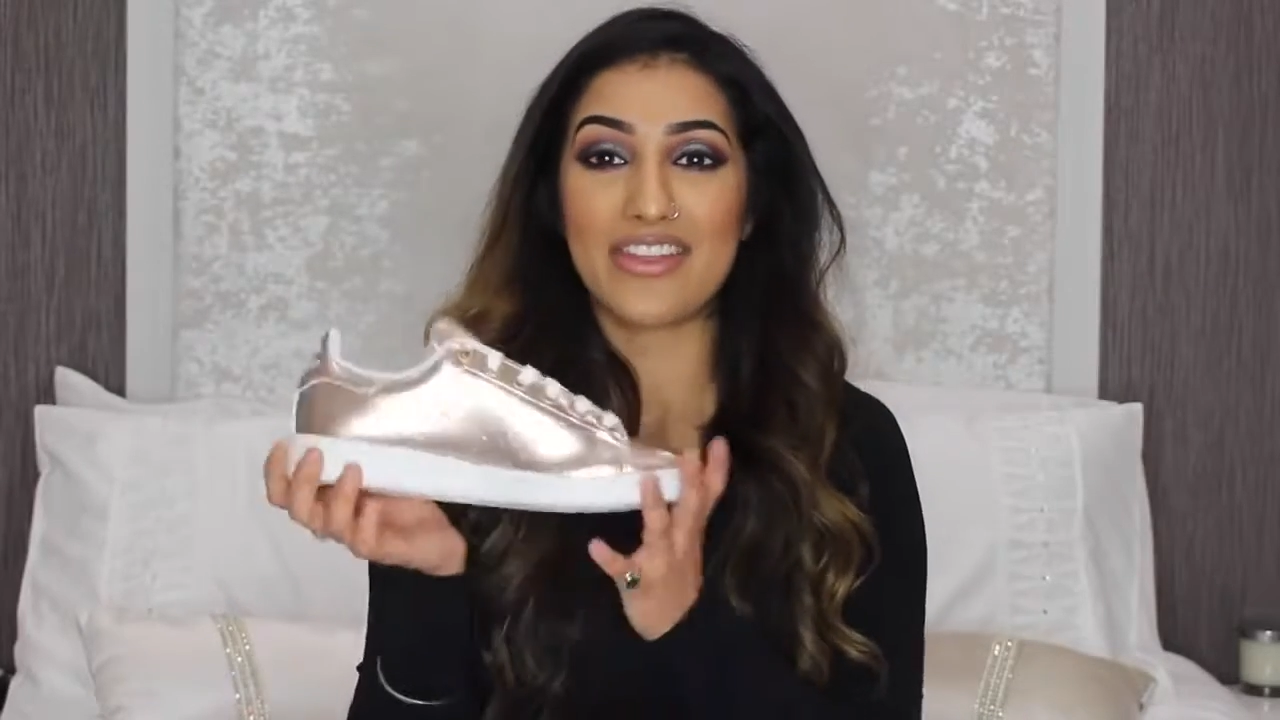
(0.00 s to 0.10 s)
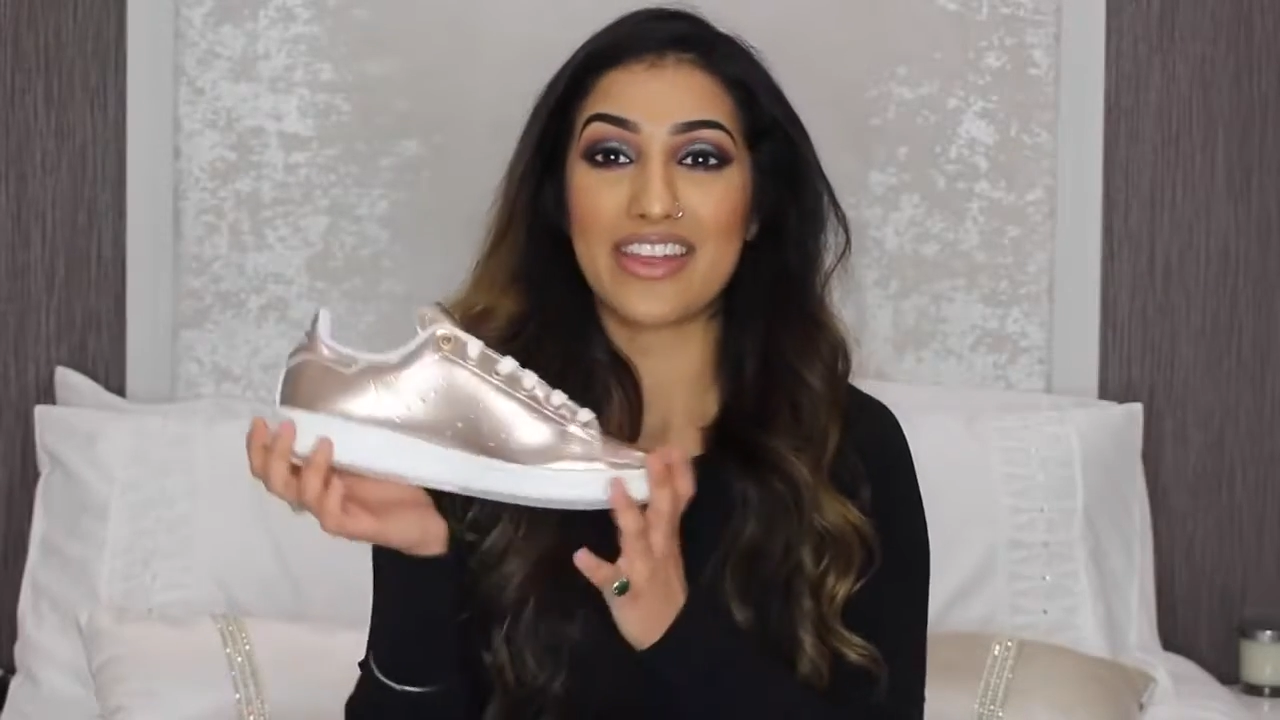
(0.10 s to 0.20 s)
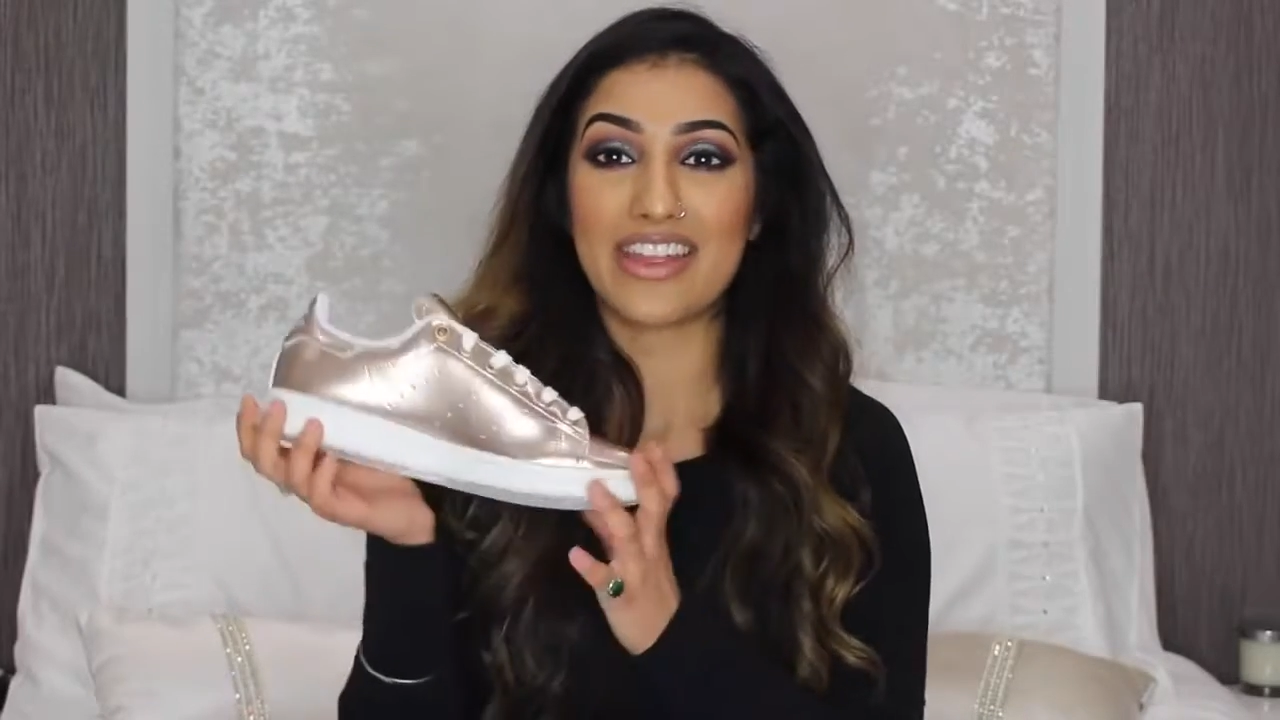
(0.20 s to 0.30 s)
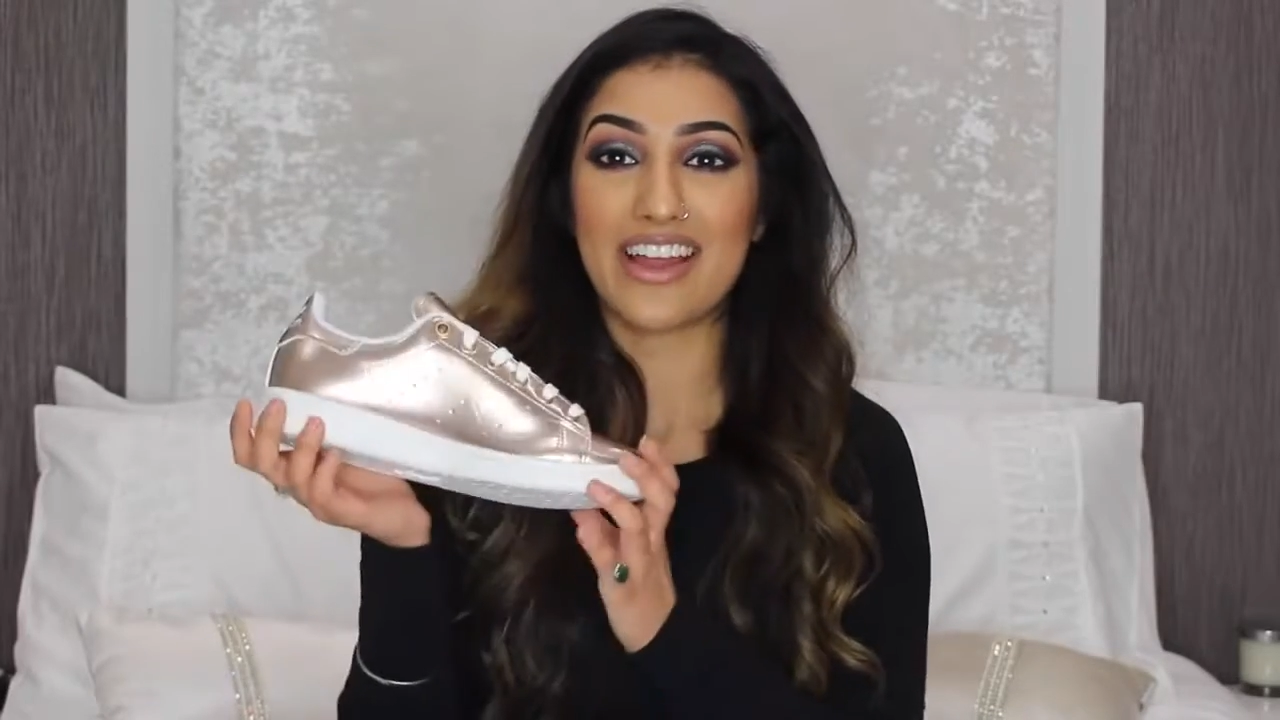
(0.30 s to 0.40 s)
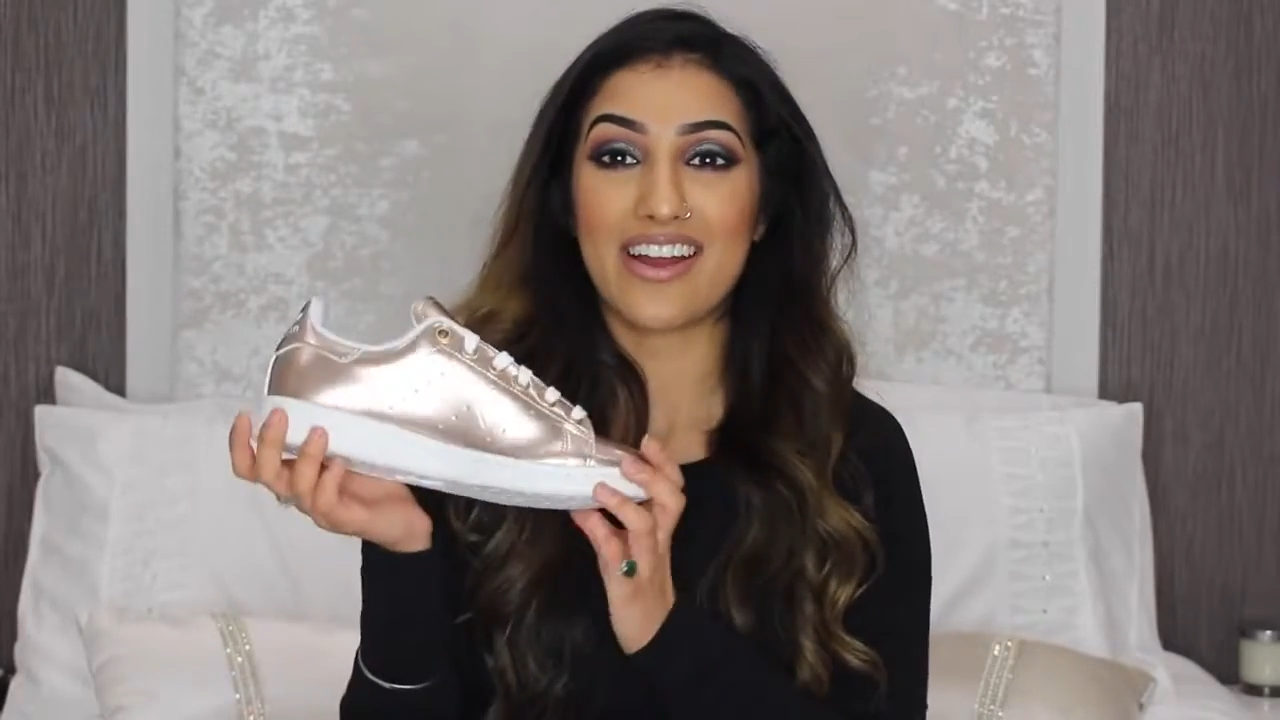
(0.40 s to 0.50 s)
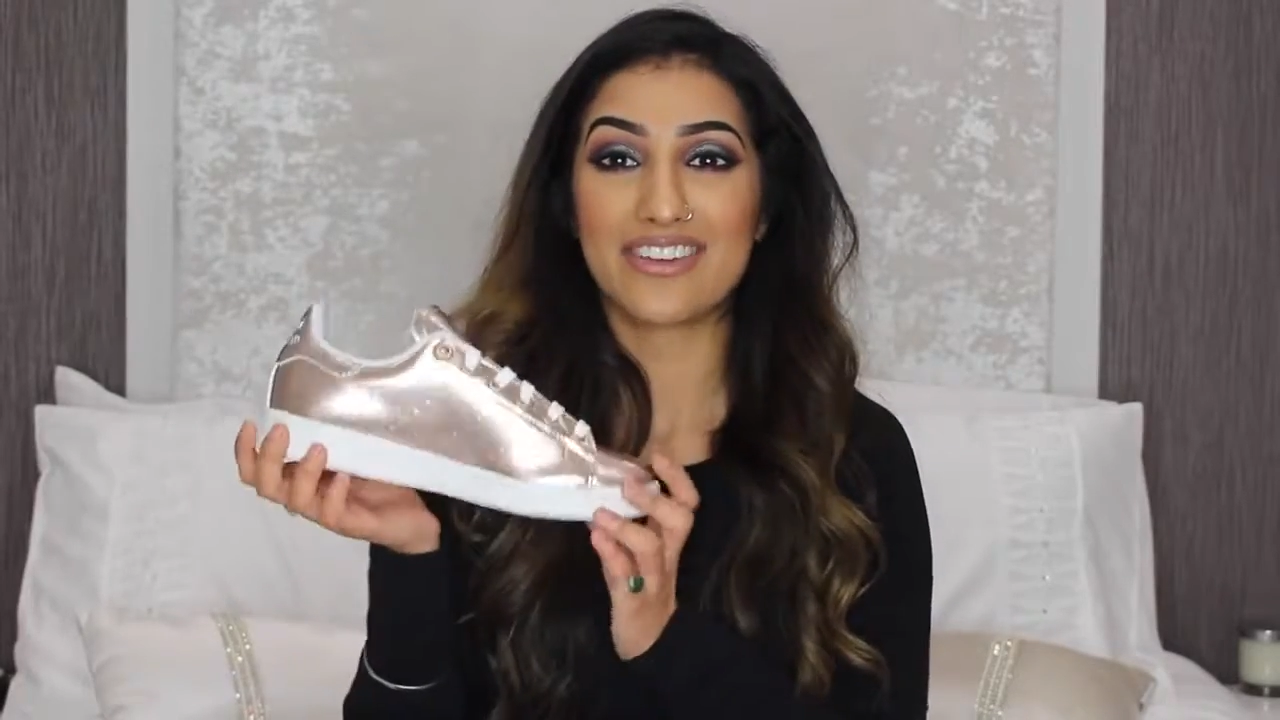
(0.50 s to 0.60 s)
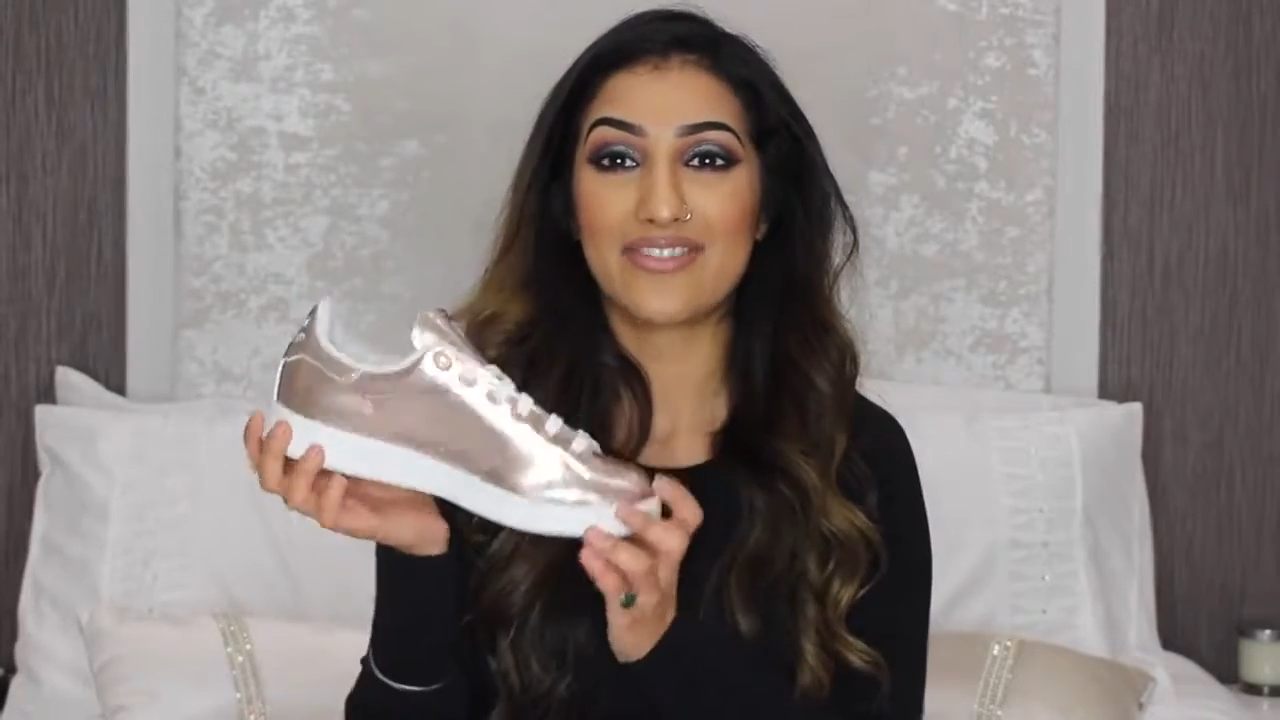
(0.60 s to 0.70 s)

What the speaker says: think they're kind